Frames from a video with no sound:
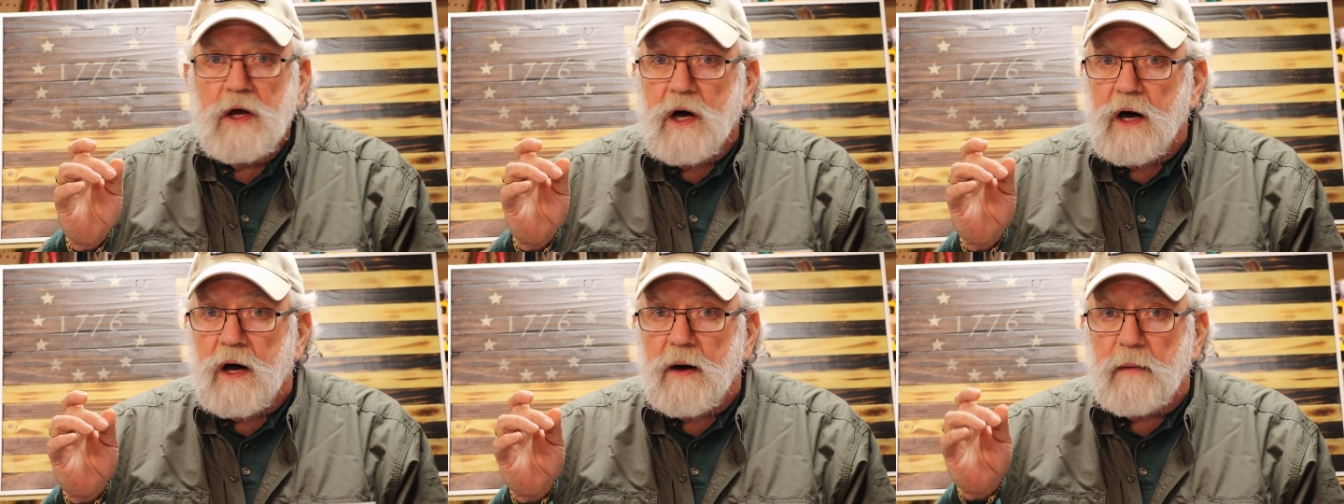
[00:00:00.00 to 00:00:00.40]

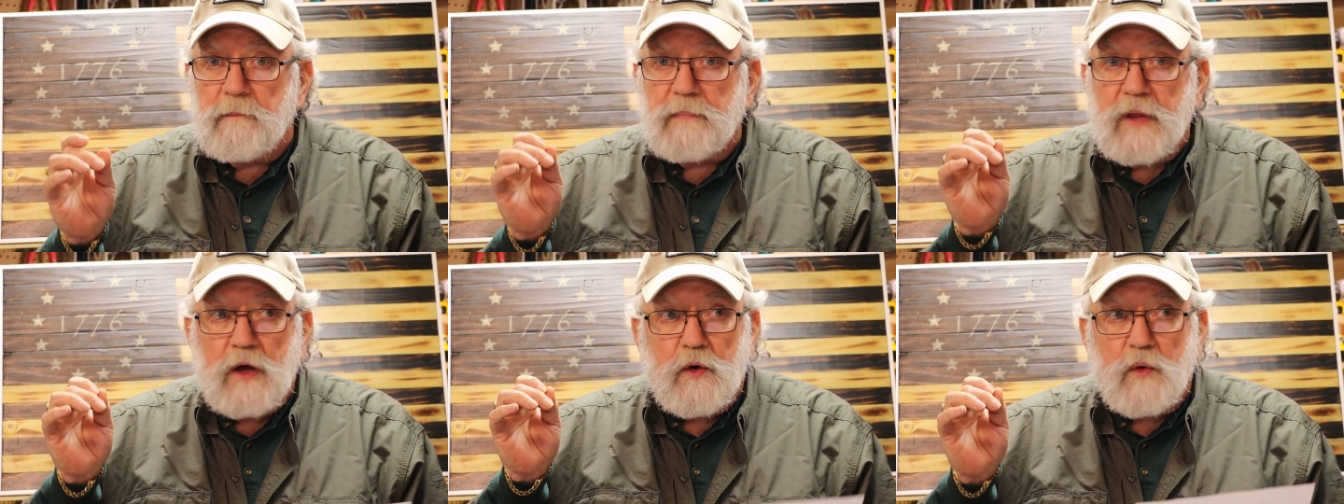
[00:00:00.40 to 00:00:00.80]

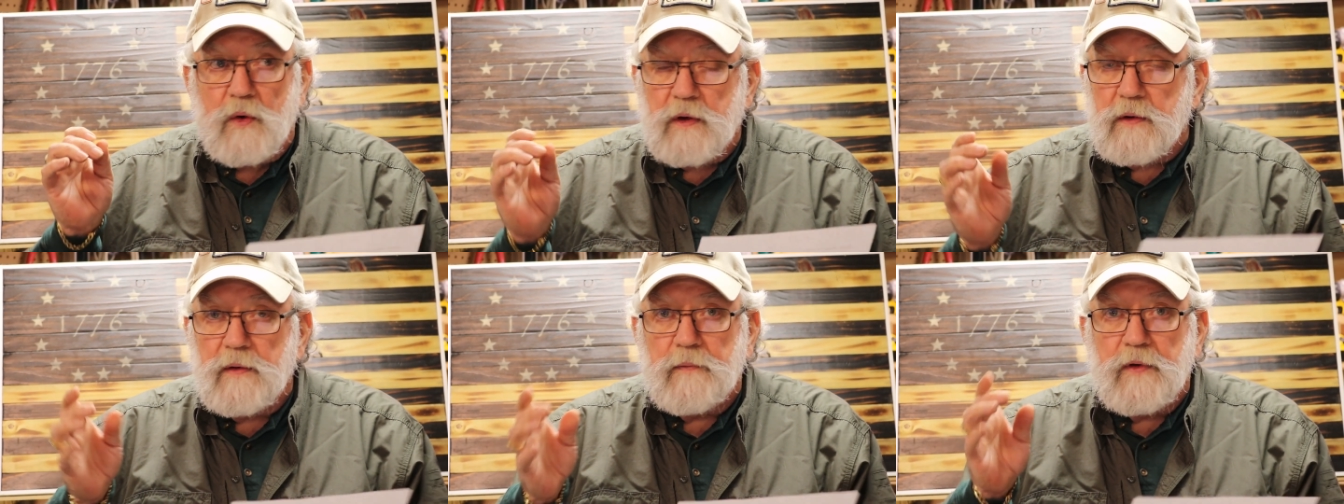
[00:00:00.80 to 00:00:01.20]
um,
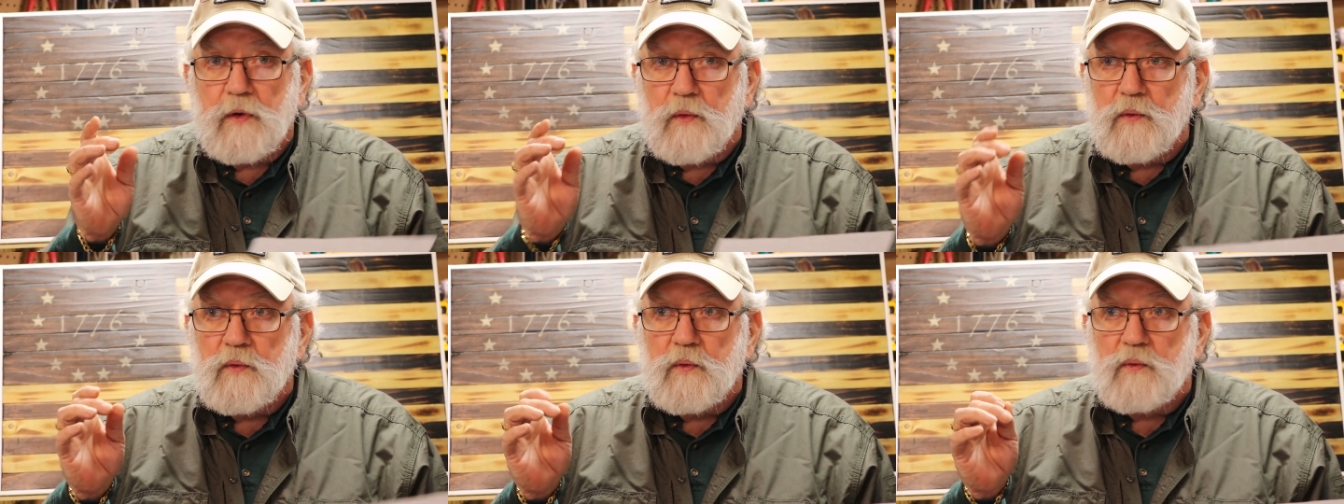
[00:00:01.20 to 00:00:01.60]
re
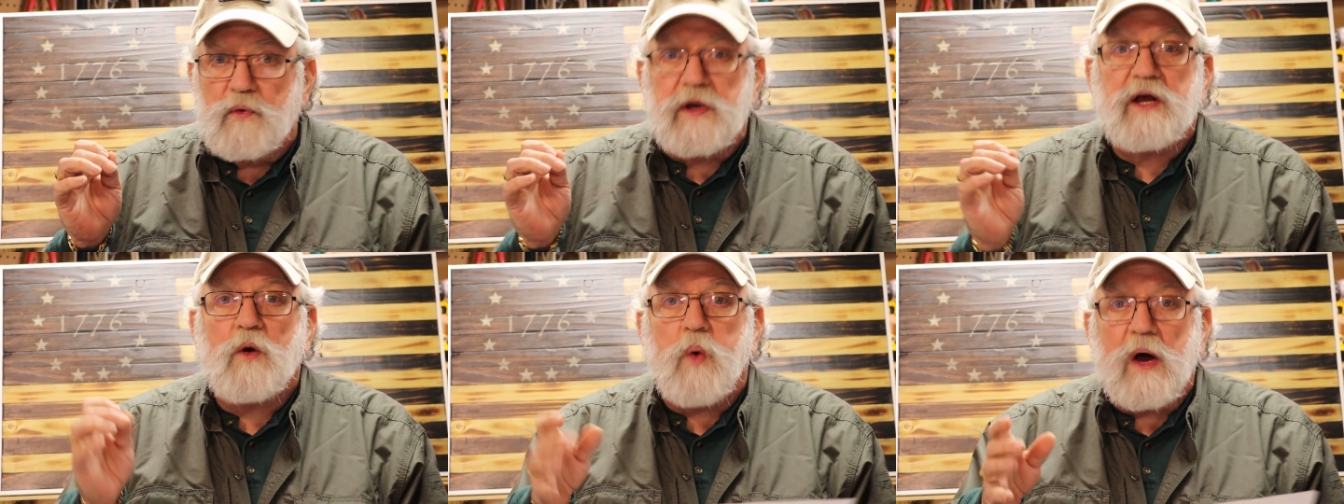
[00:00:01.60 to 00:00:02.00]

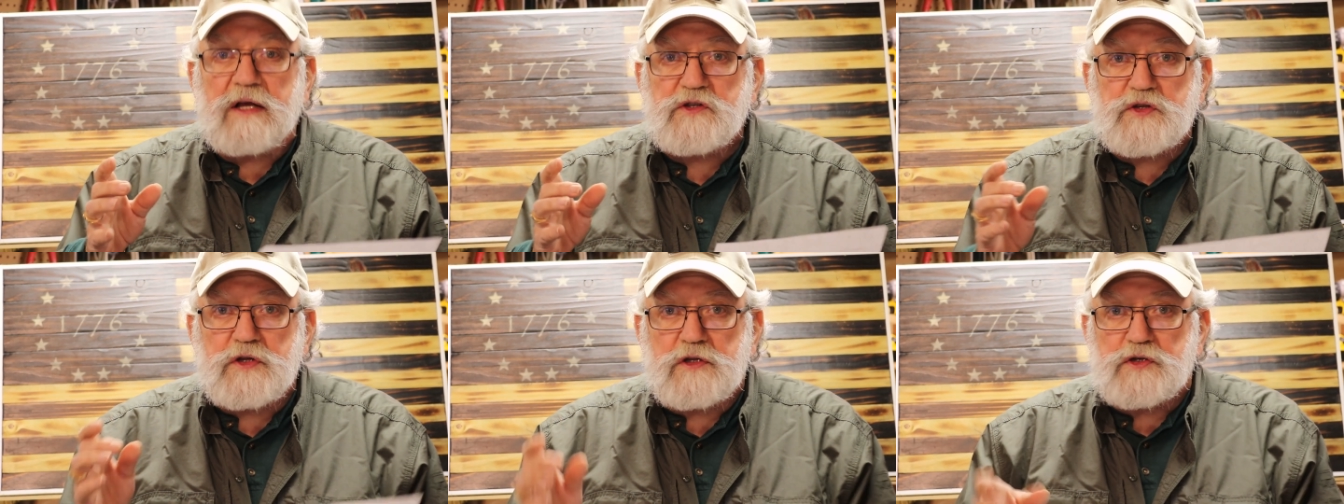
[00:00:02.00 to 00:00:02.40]

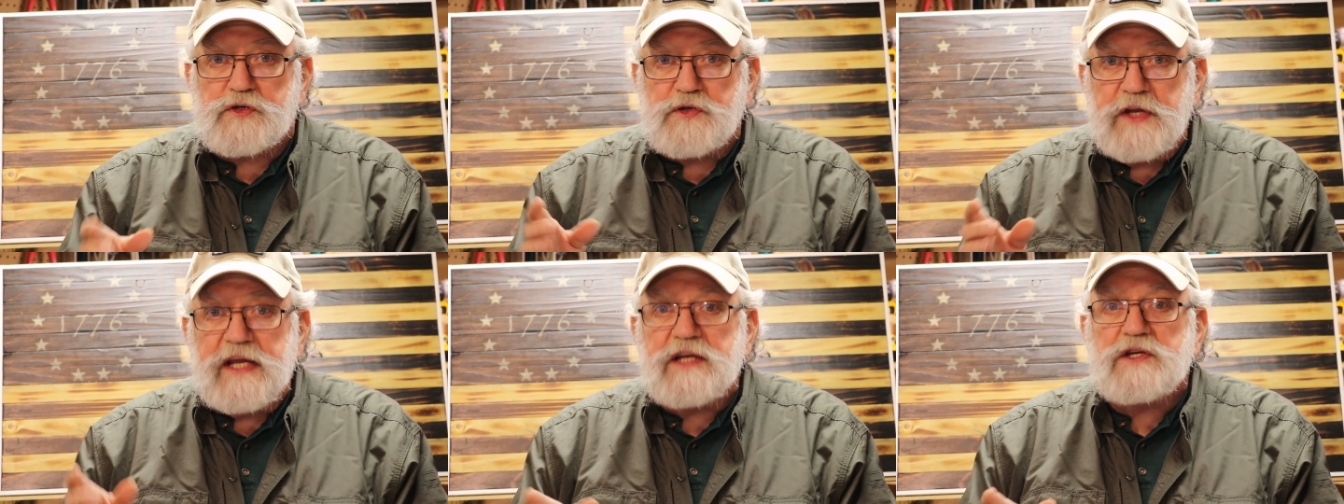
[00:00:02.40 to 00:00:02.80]

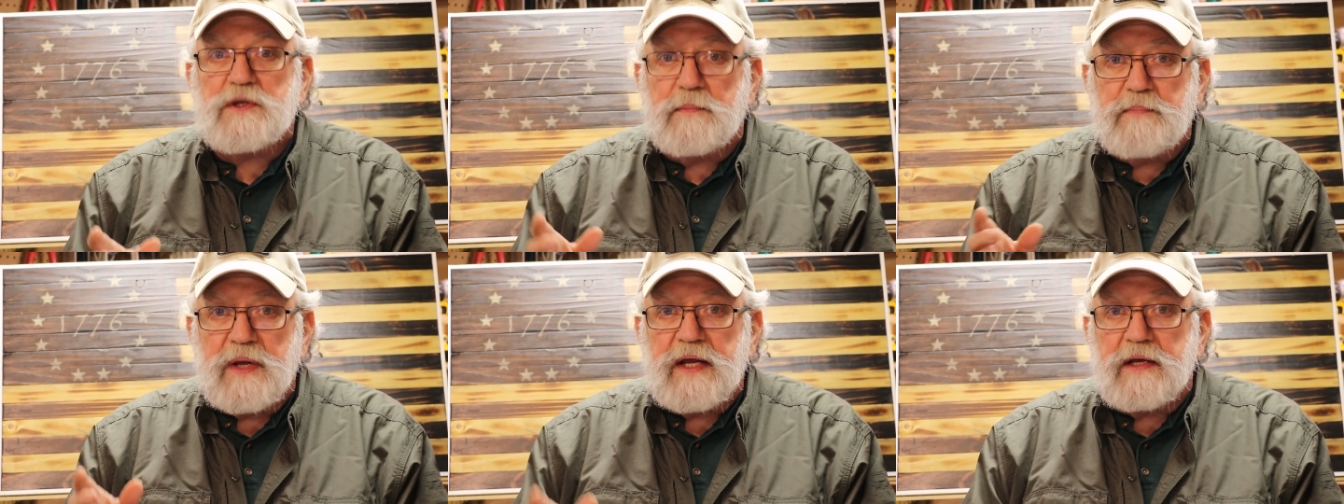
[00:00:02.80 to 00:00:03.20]
requests need to
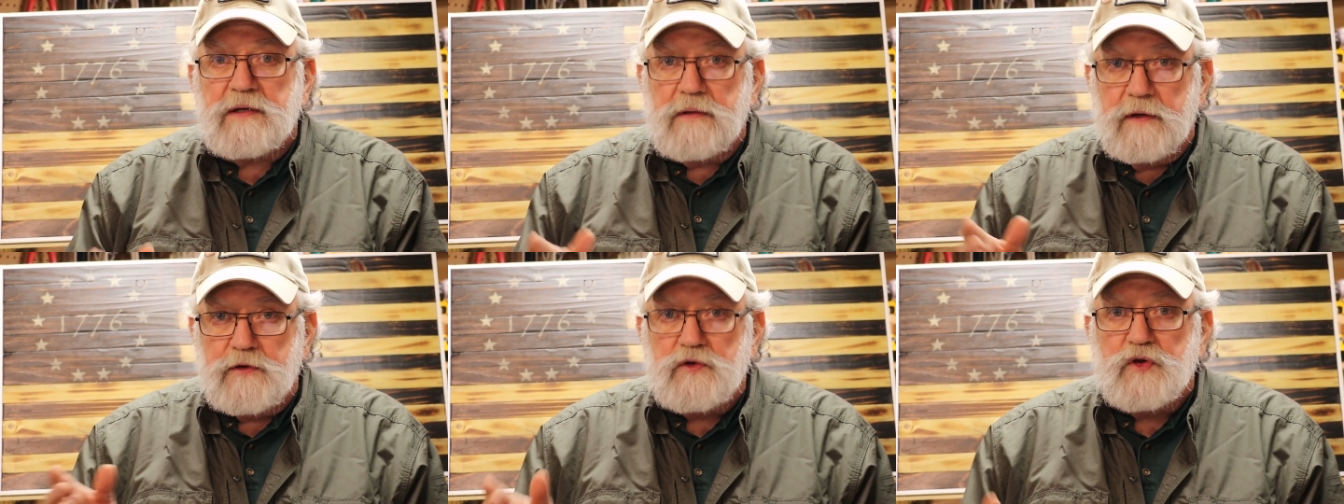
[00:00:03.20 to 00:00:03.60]
be
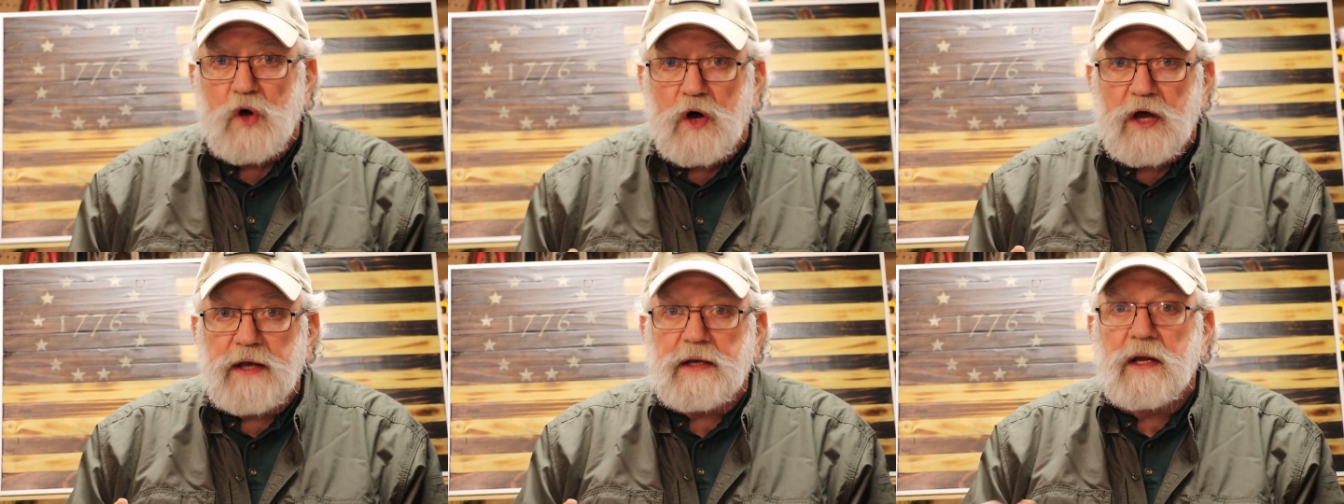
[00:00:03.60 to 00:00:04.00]

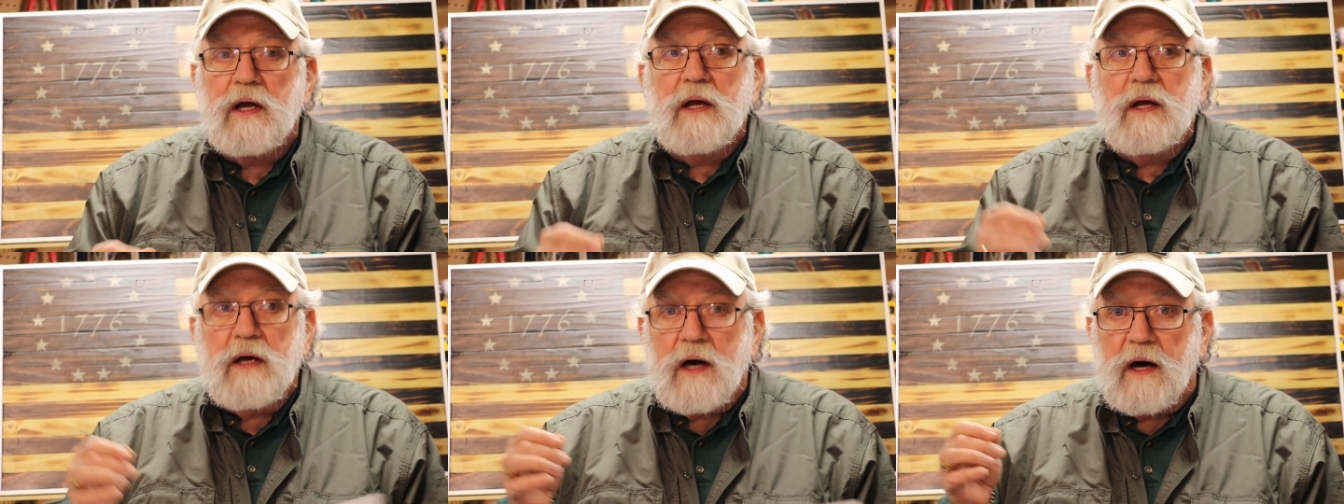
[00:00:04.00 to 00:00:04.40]
done
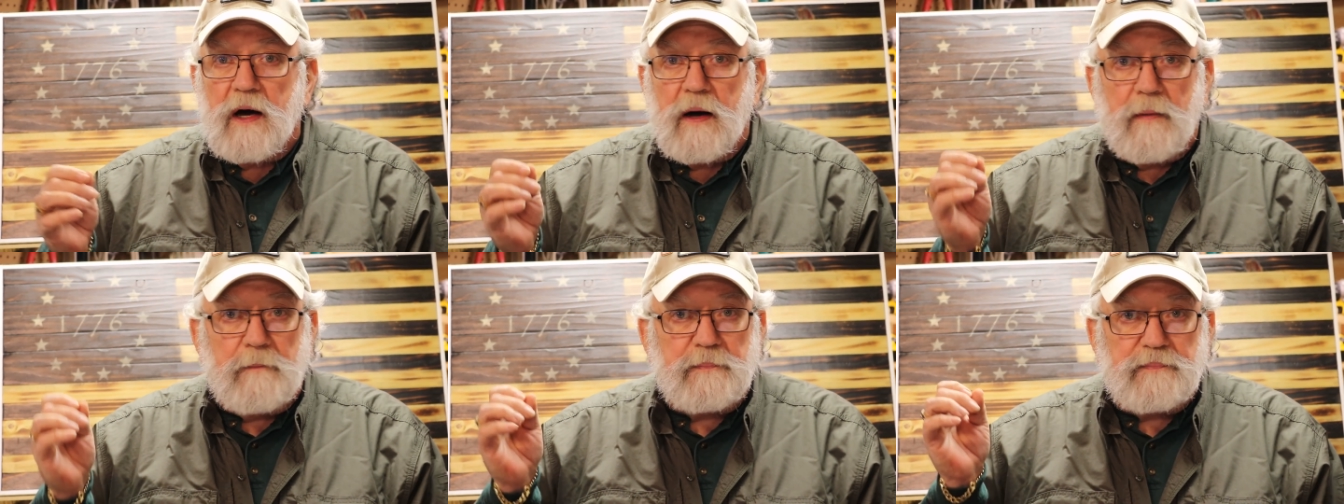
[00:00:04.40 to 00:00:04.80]

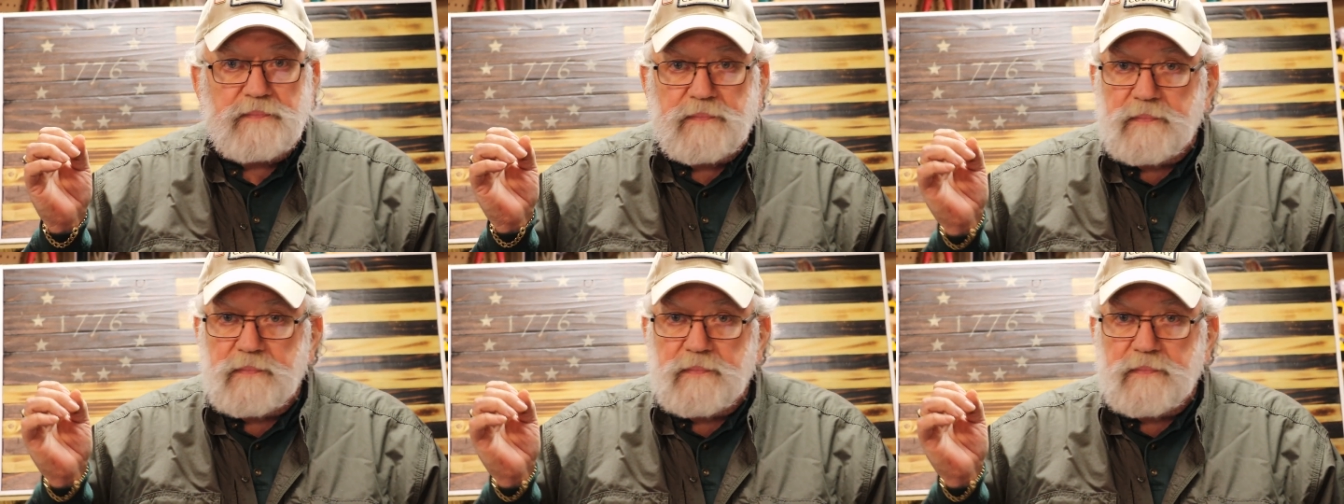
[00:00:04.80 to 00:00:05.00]
um,